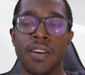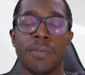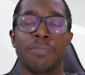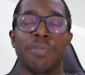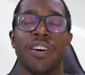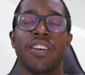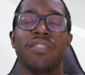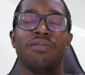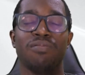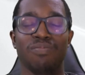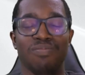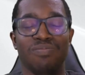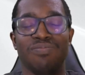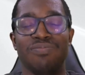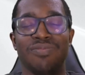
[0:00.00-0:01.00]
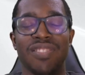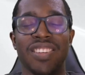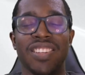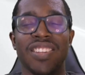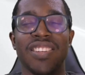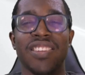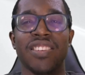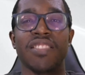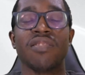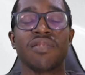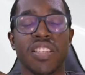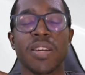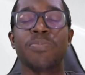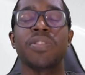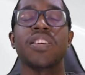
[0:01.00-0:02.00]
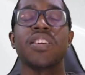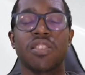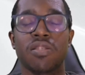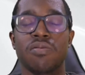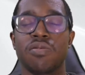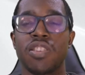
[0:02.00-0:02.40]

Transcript: But Timothy,